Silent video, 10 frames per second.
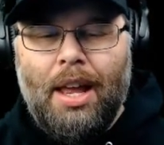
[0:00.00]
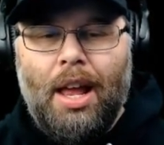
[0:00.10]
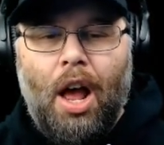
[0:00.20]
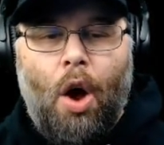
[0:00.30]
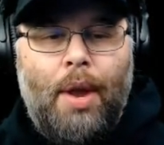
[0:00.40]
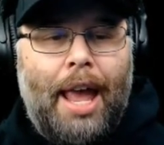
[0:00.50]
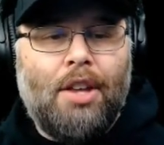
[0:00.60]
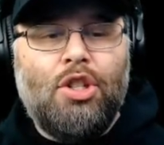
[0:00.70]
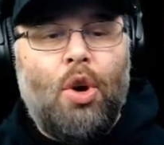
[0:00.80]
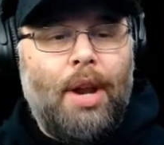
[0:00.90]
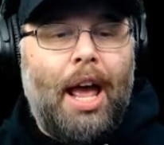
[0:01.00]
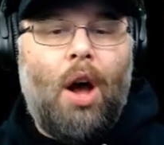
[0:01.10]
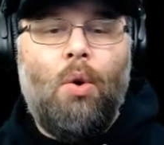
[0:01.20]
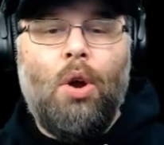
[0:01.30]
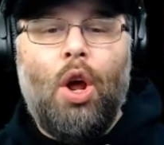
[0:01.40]
Okay, so
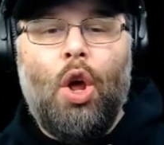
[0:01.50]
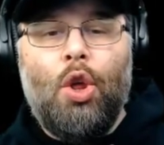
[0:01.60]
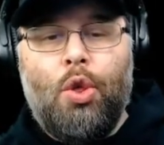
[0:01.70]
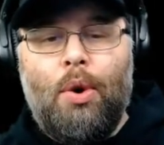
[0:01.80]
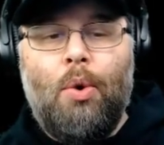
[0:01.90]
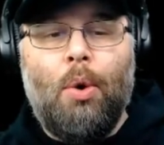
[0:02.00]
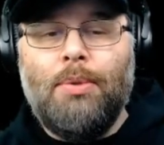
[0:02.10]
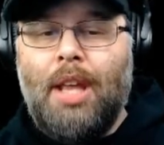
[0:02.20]
now 3 rooms.